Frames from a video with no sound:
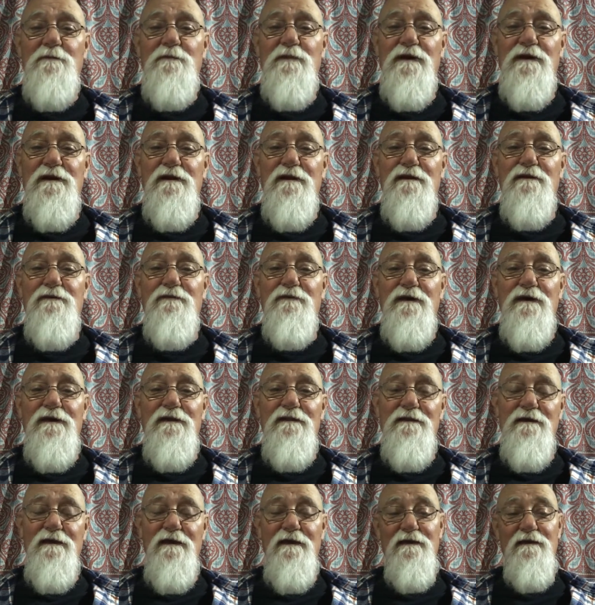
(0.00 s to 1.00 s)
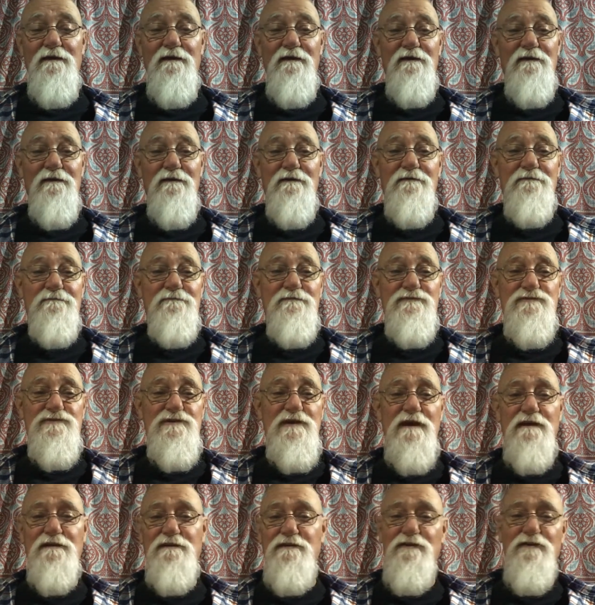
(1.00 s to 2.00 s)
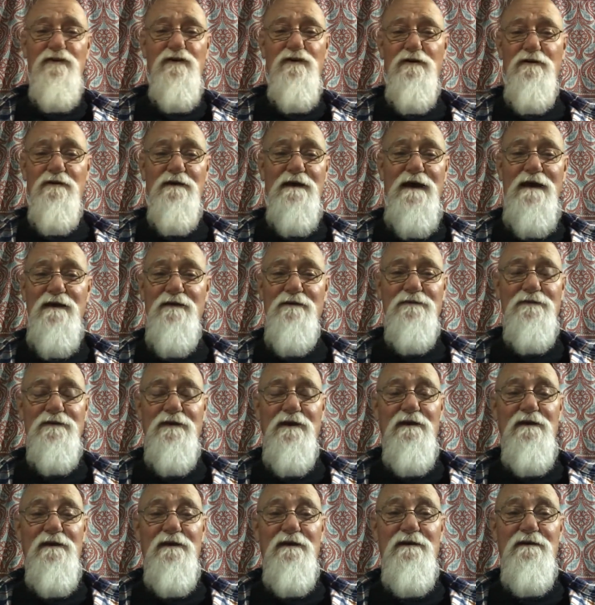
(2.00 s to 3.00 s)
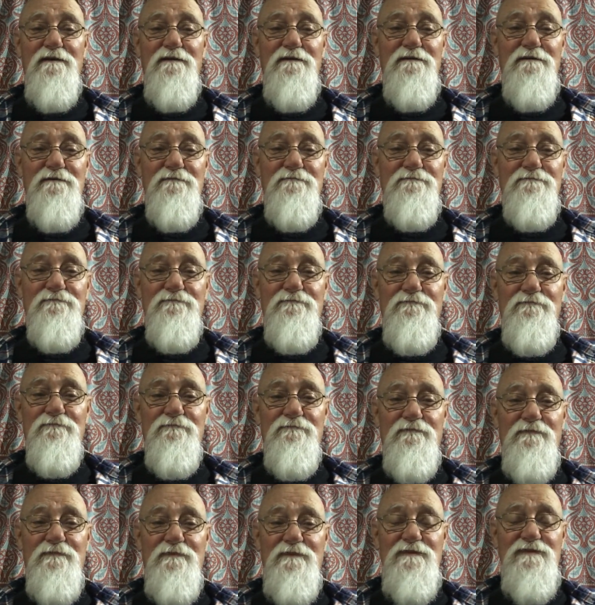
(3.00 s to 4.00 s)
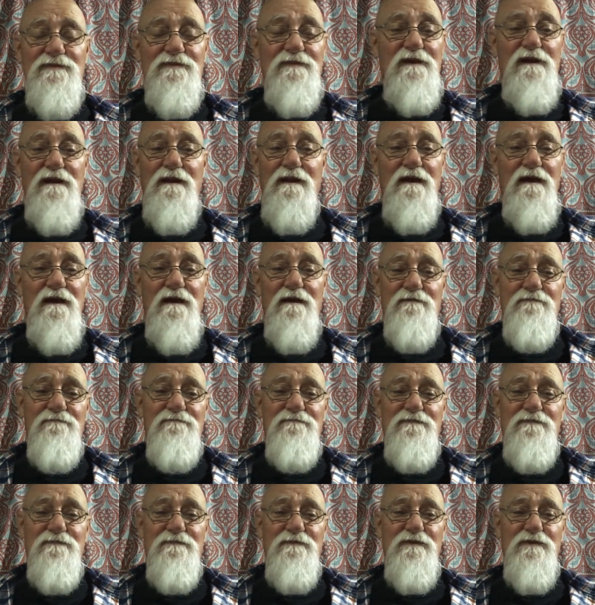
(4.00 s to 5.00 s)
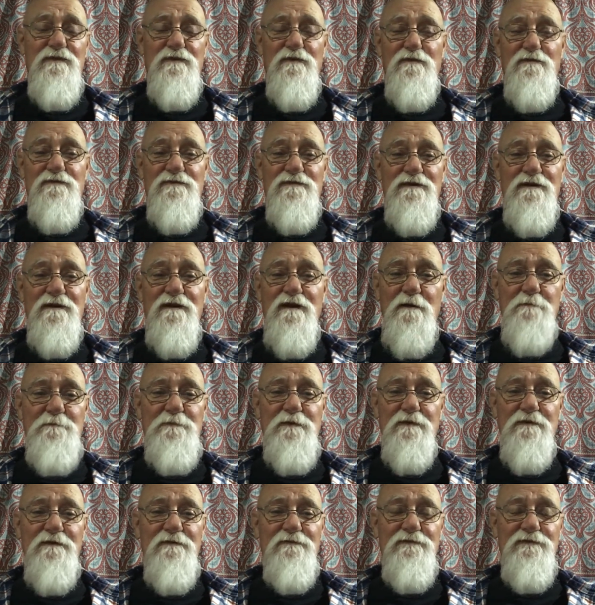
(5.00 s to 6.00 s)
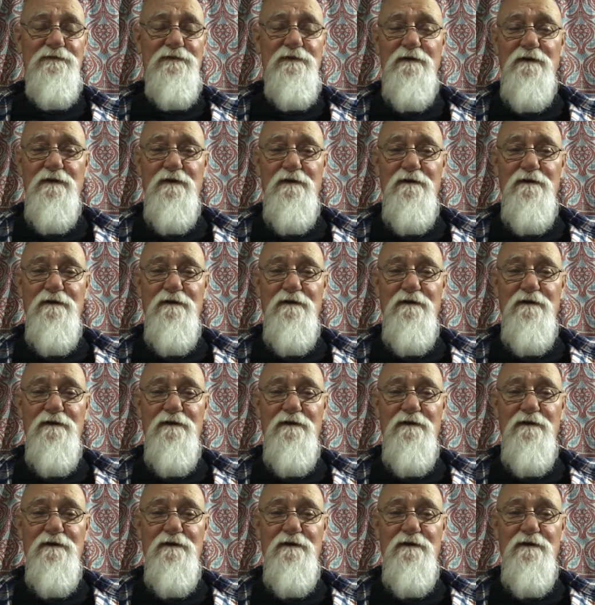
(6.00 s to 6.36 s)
But anyway, they checked it all out and said, there was a couple of